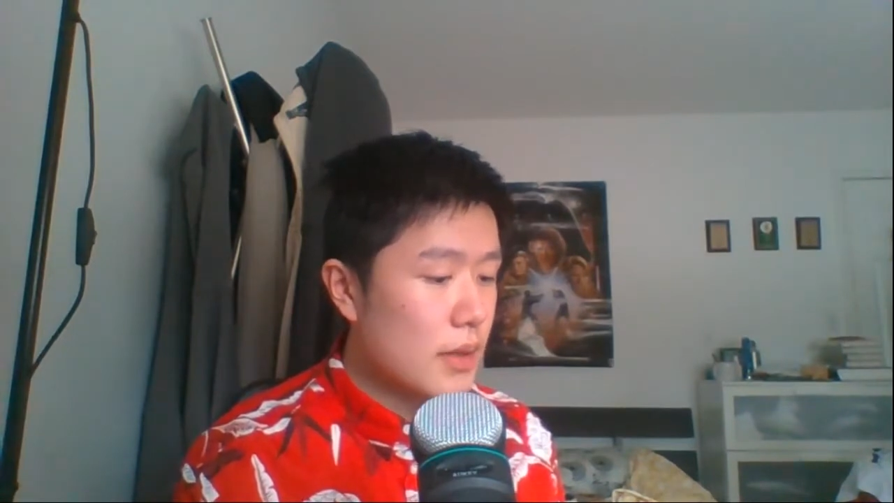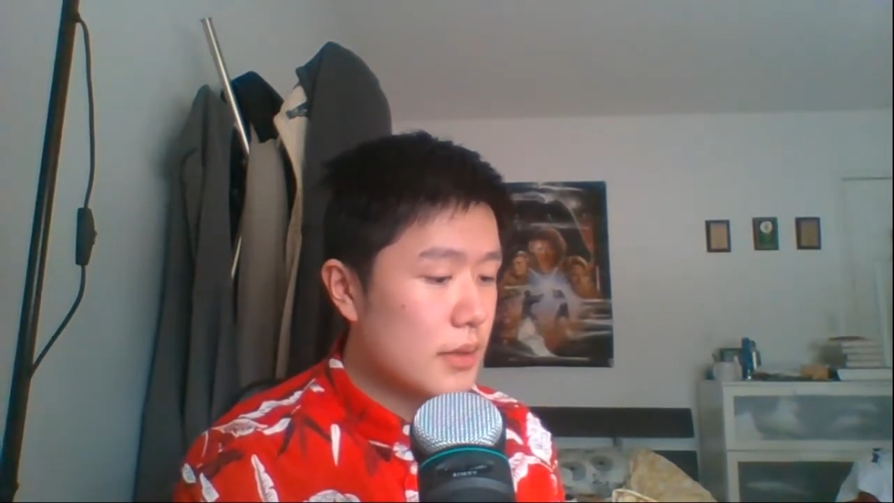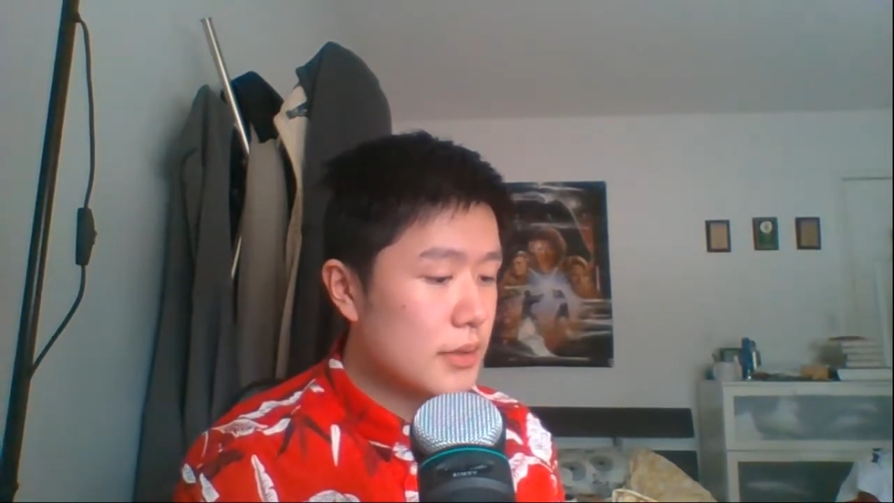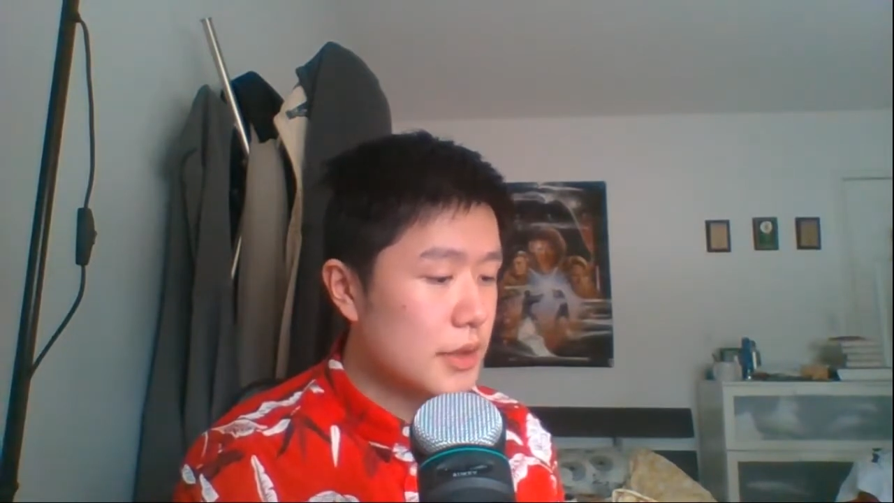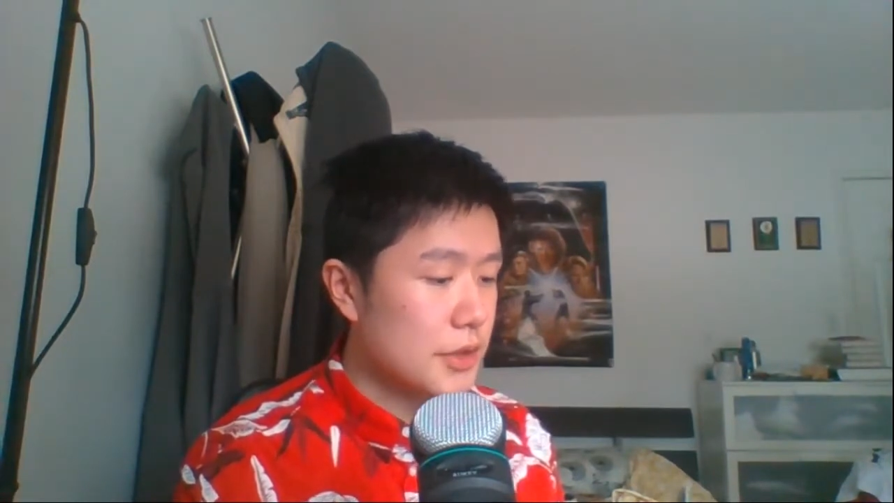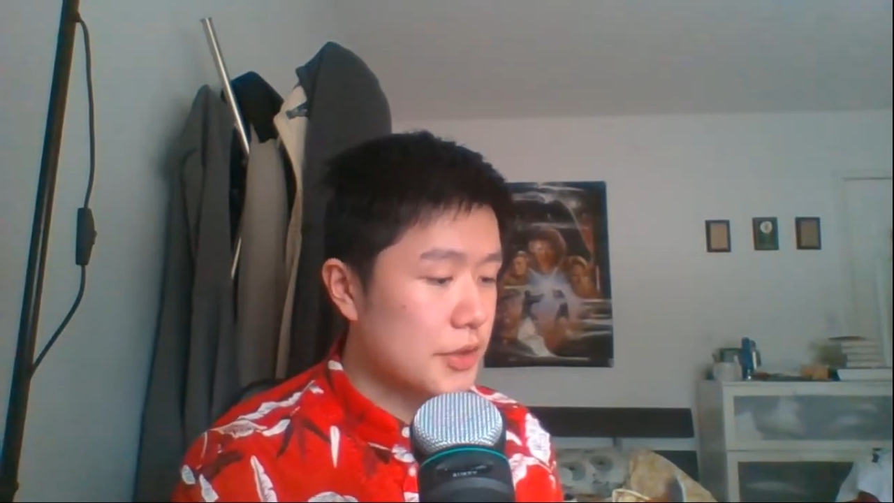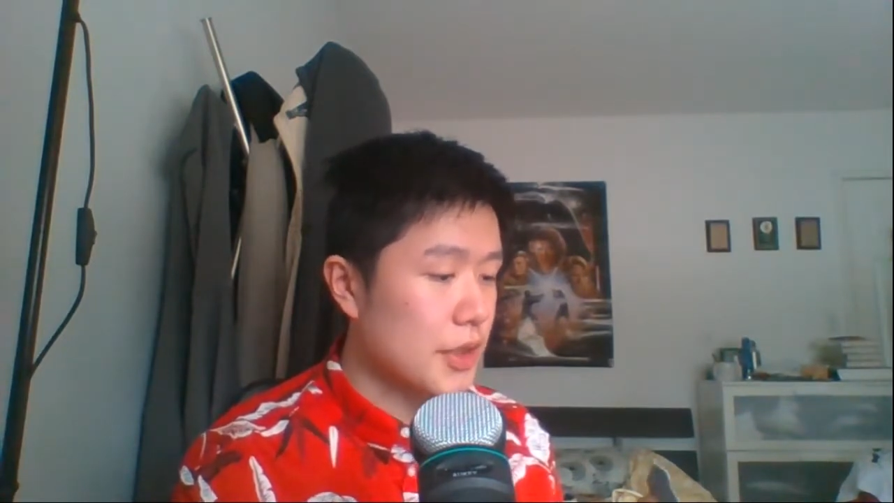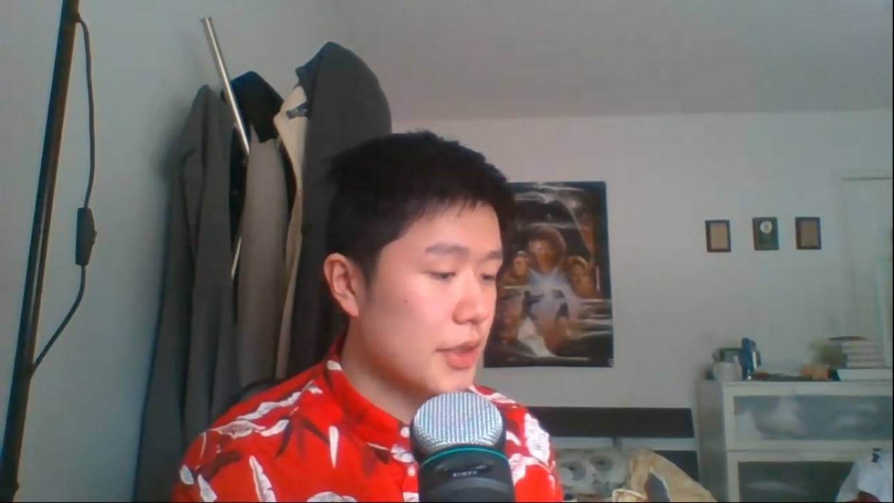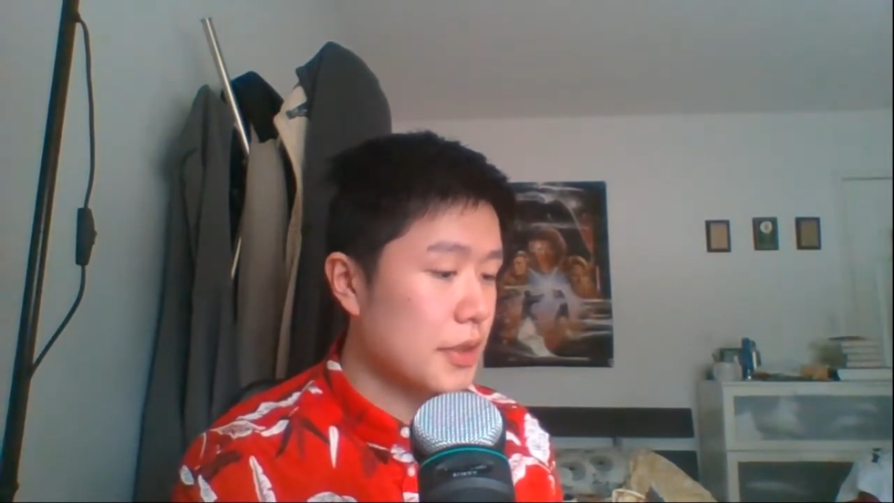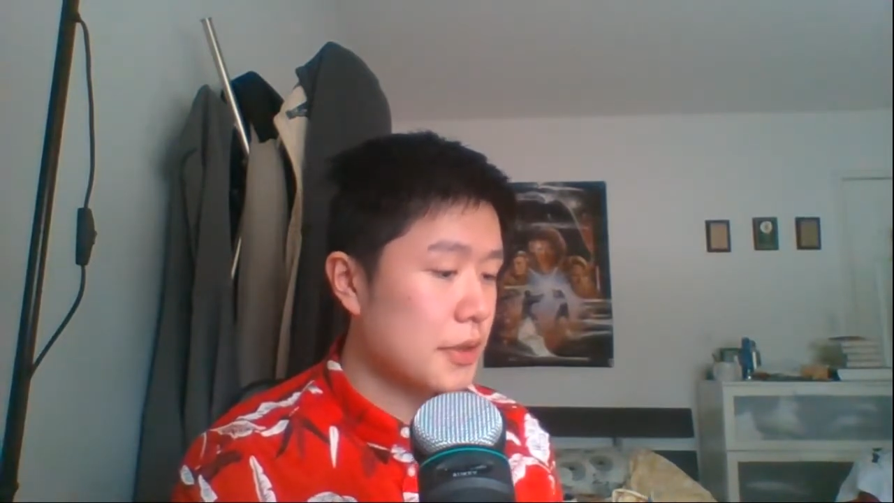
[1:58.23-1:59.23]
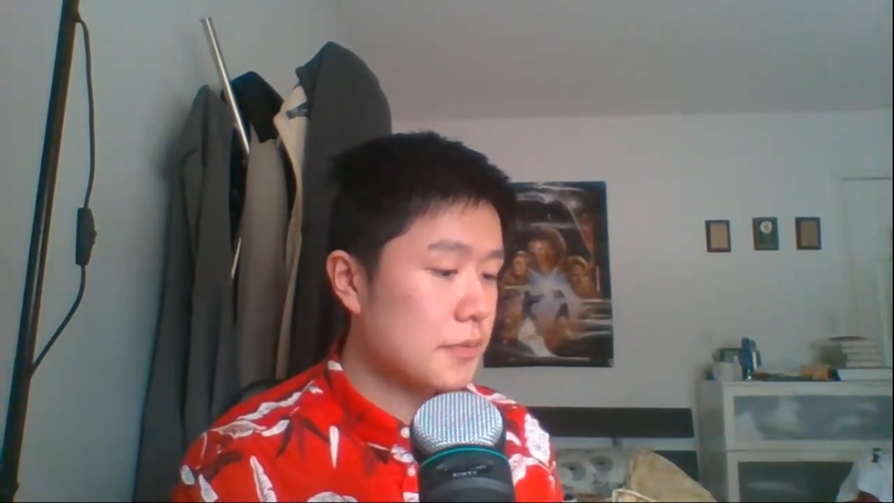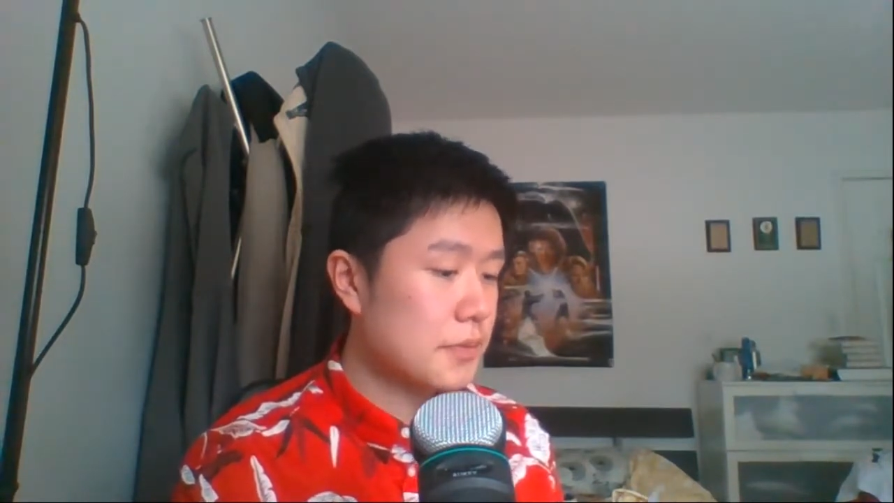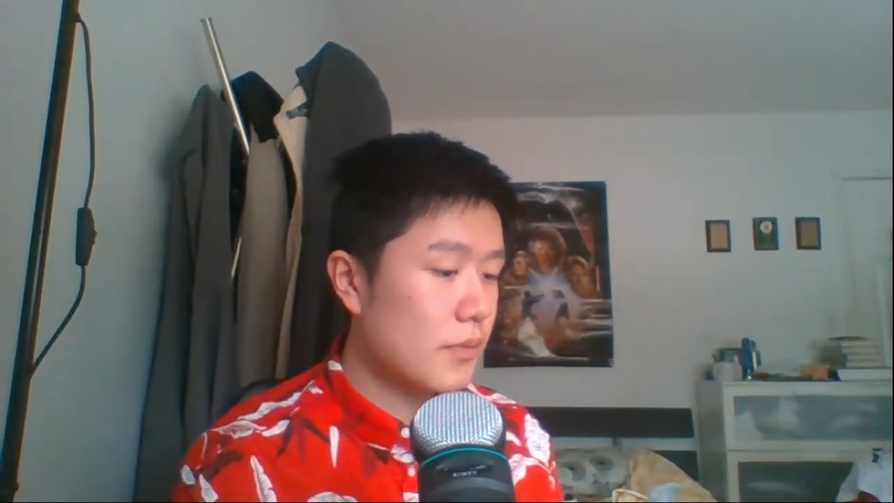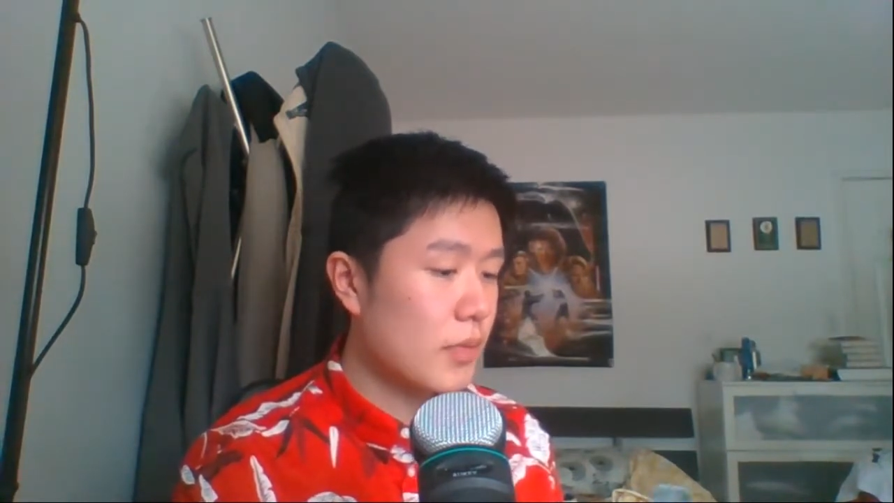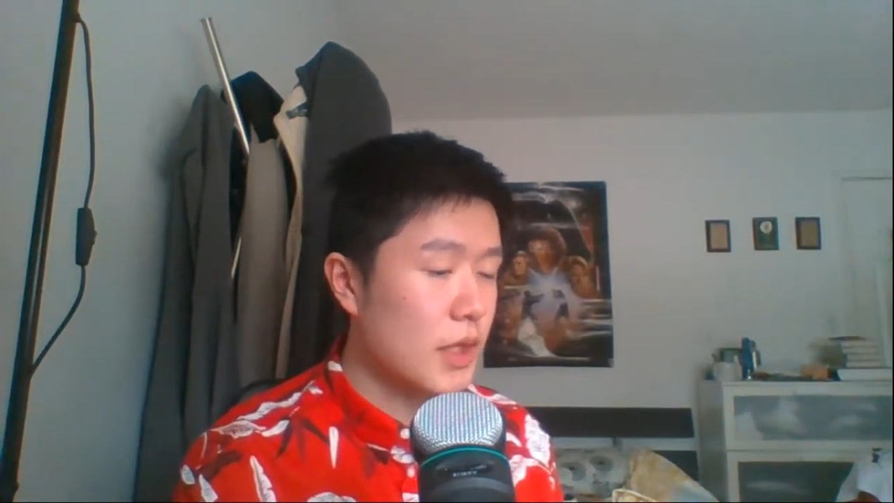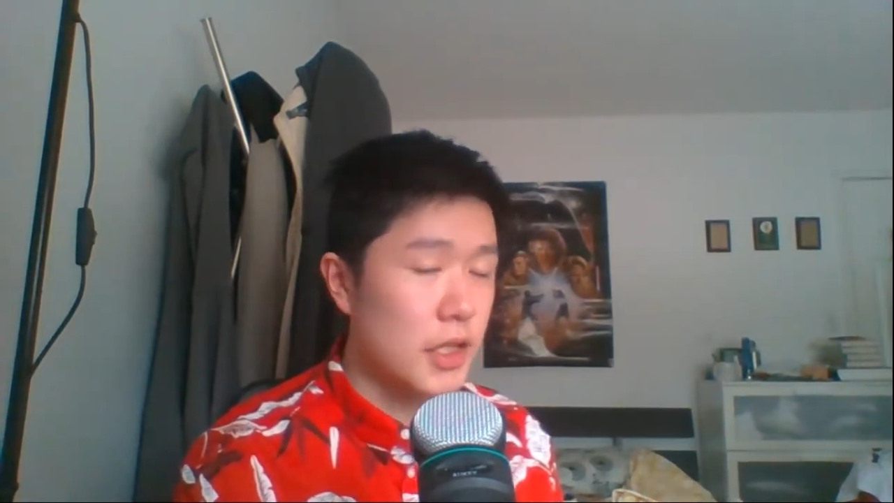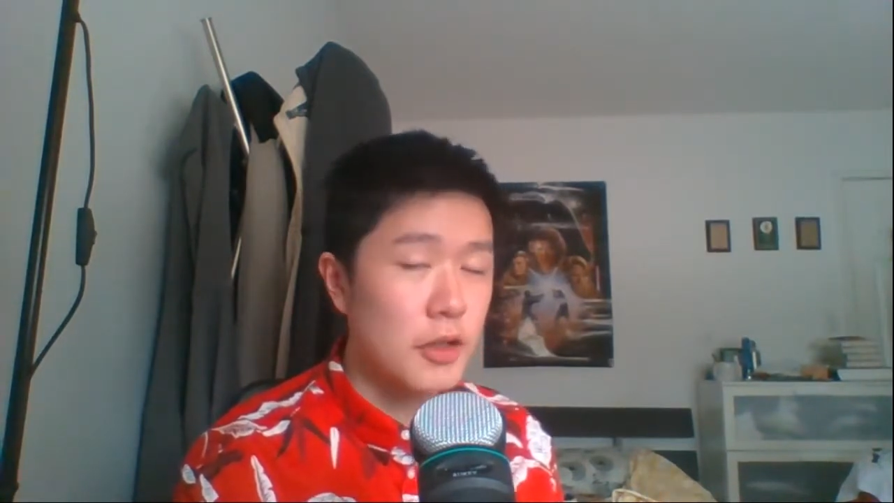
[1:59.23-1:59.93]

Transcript: There's the